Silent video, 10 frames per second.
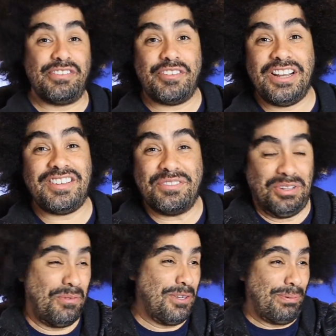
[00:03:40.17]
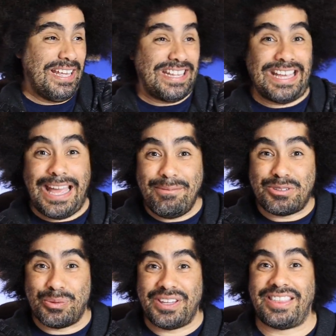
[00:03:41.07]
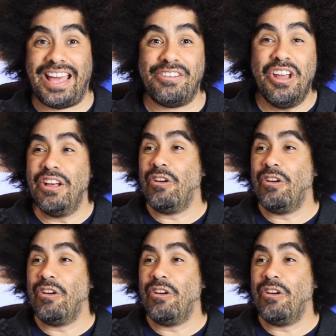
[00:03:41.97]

if you're ready to have someone to play games with, and